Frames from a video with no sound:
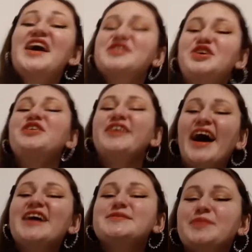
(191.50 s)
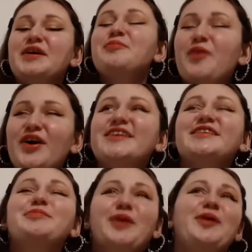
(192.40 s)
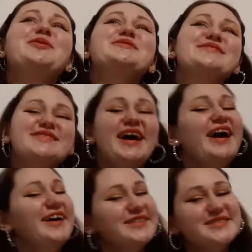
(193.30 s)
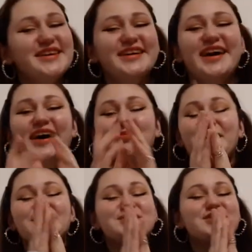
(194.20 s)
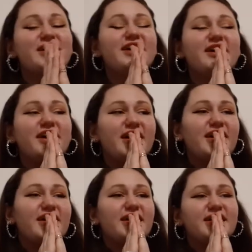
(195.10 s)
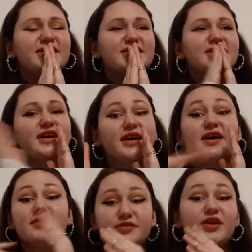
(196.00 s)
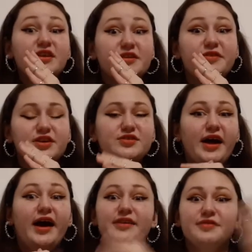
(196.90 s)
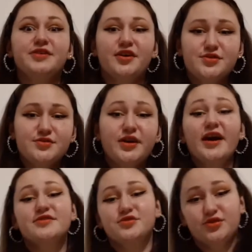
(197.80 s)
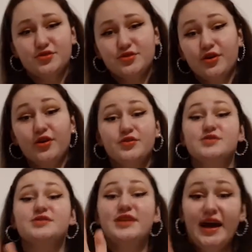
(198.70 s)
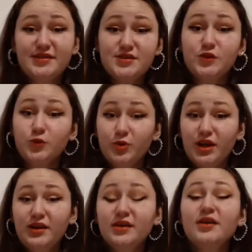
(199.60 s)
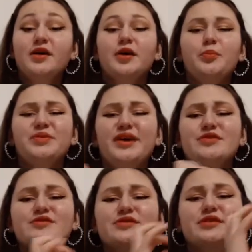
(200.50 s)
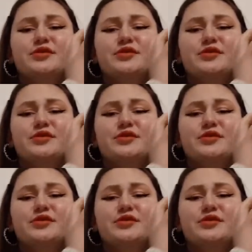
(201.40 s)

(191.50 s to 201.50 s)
Two guys being more than bros, I'll say that much. And relatively to that, if there are two guys or total two girls, that's yuri, but there's